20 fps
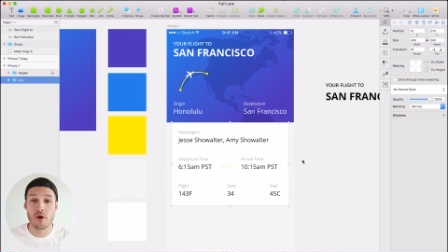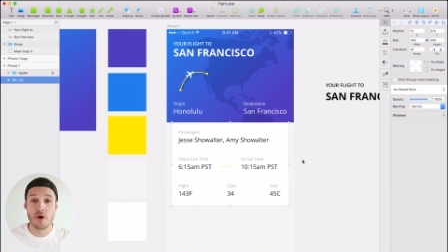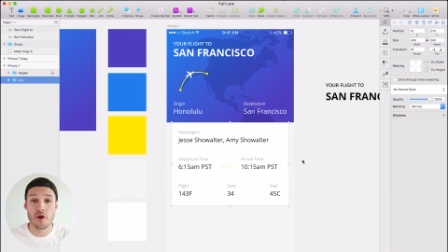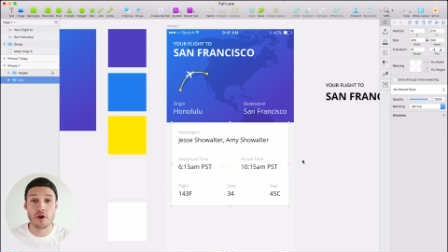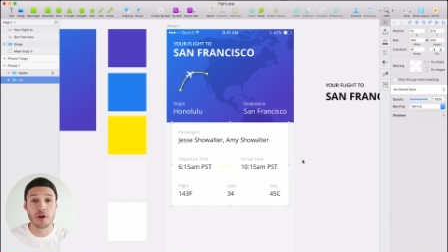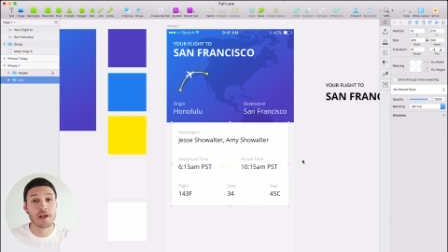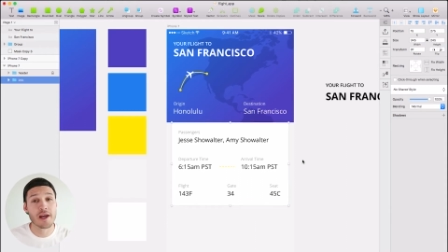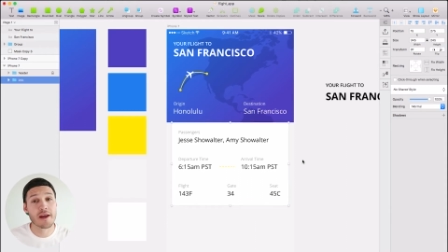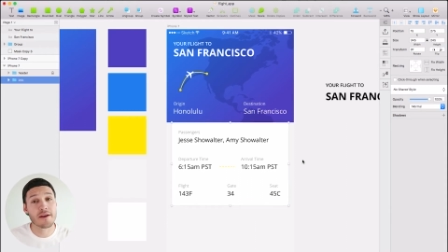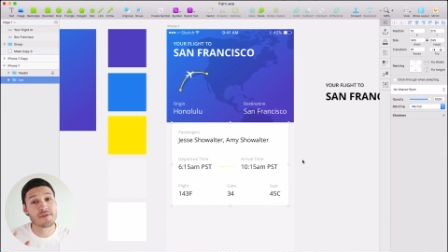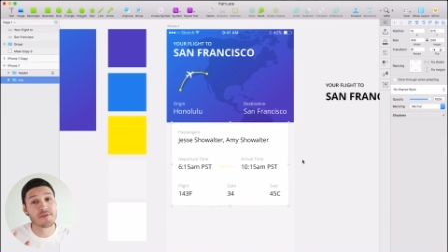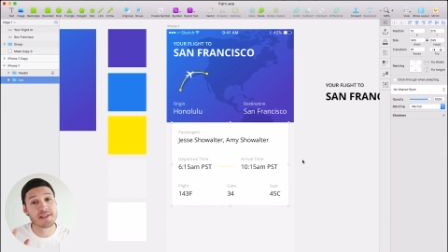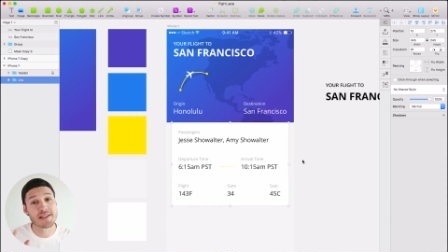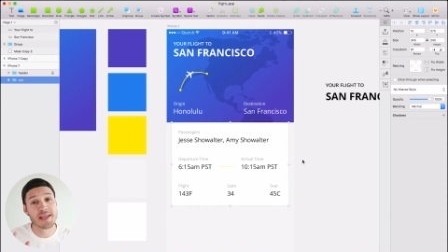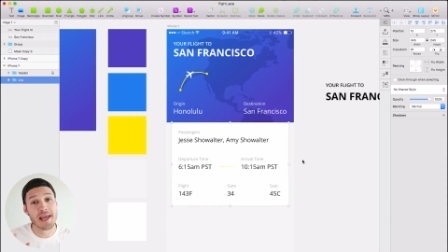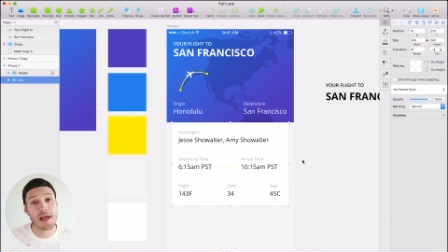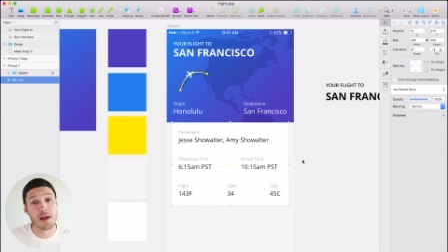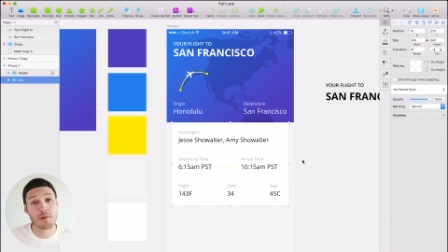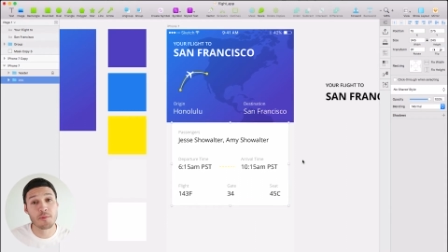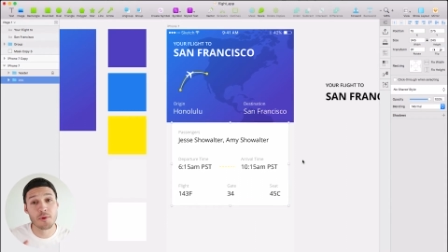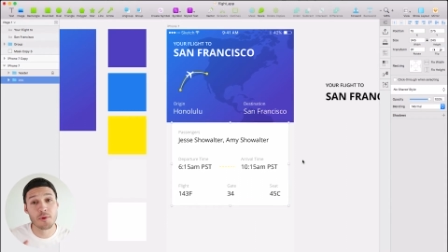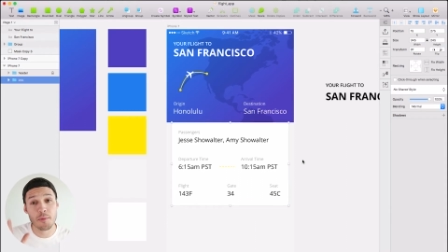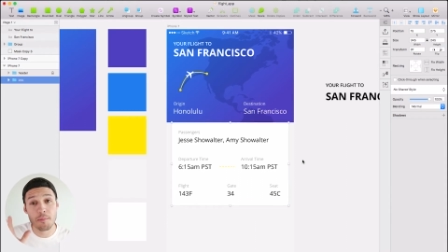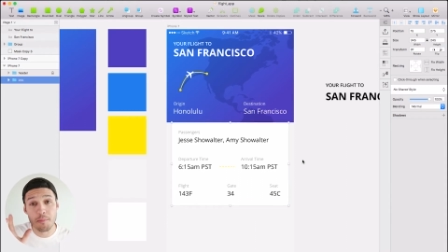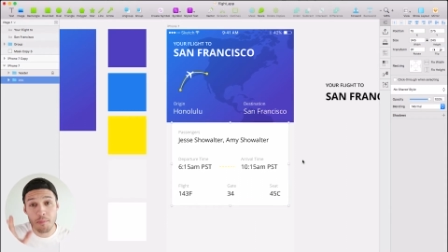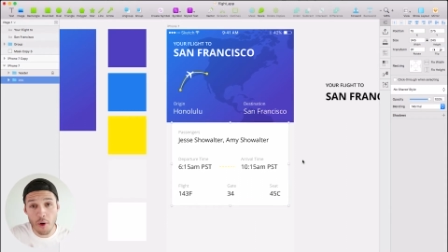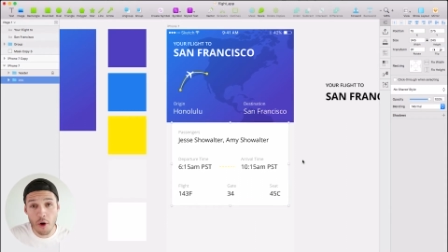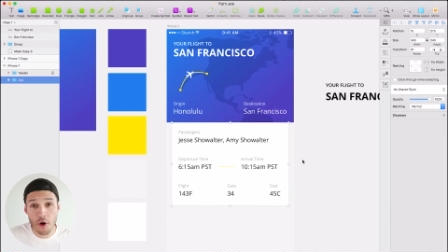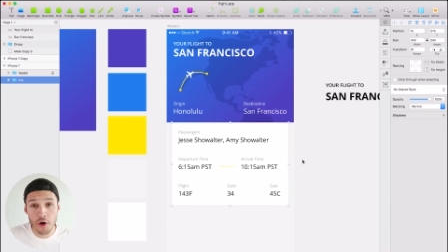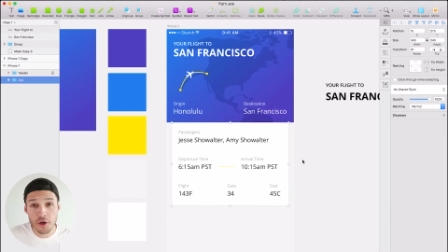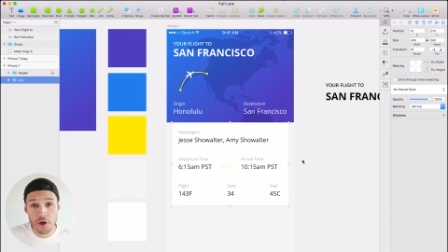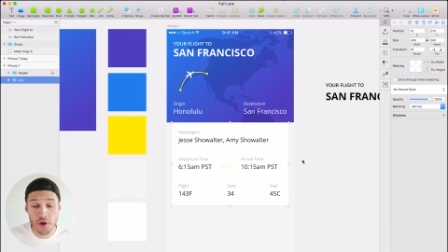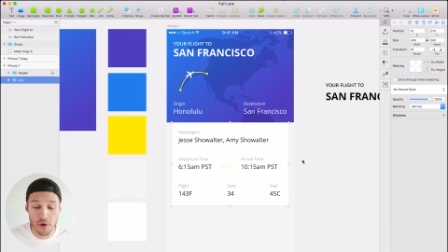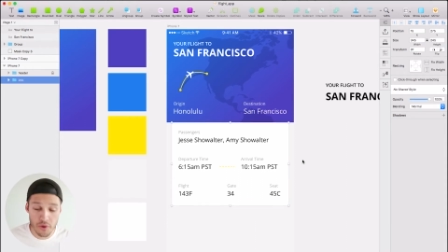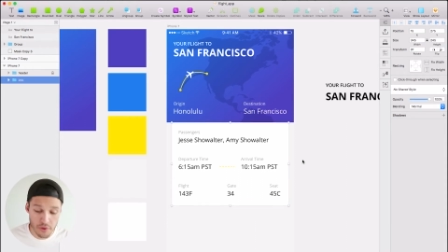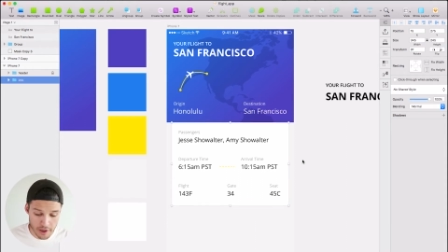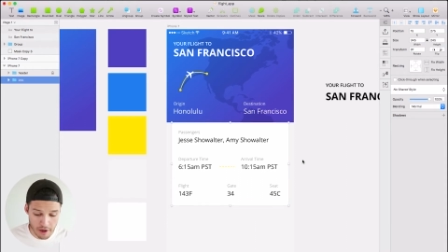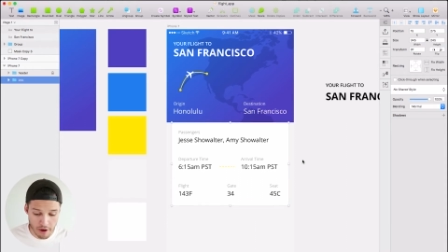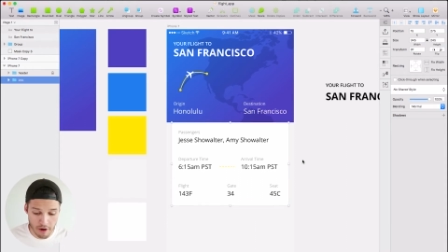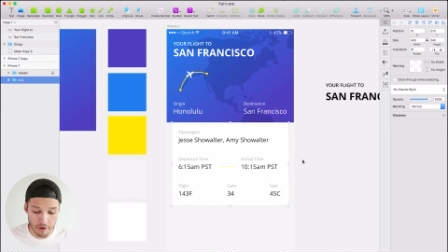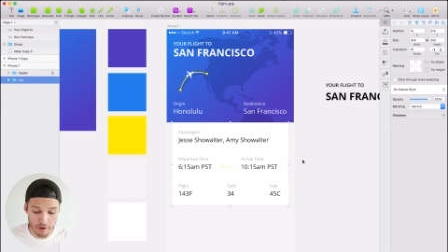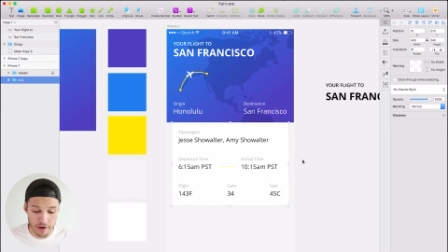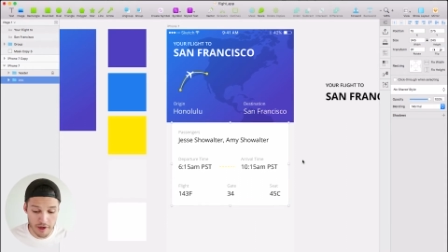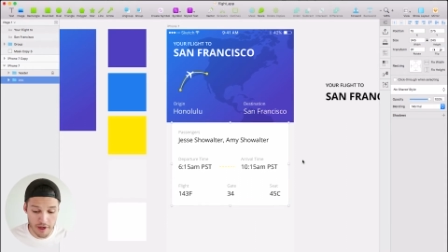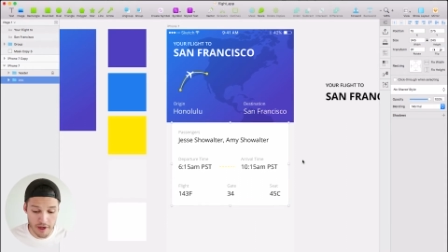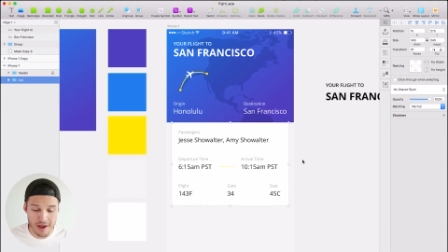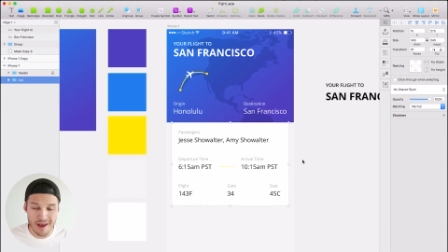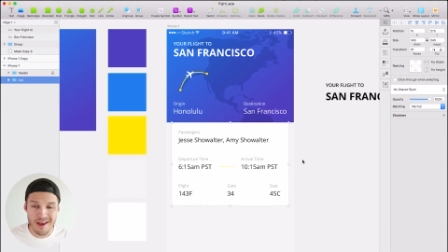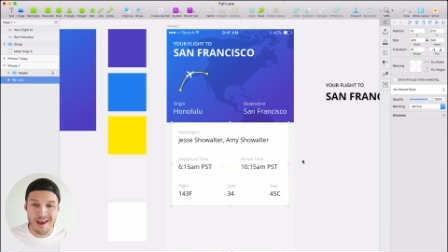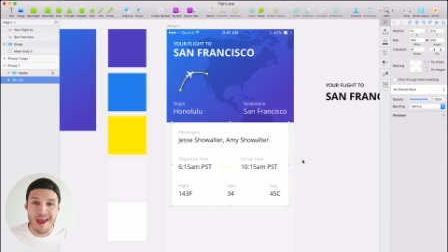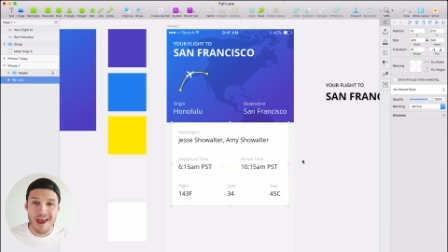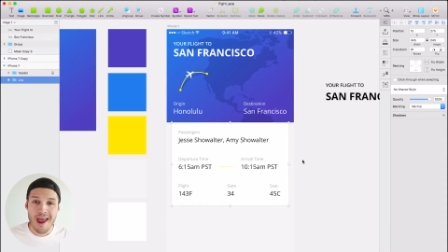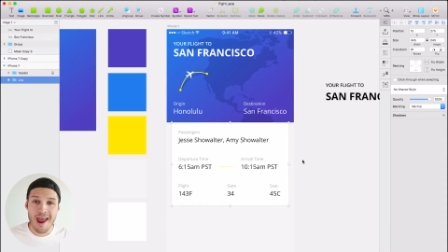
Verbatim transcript: our kind of scannable barcode area,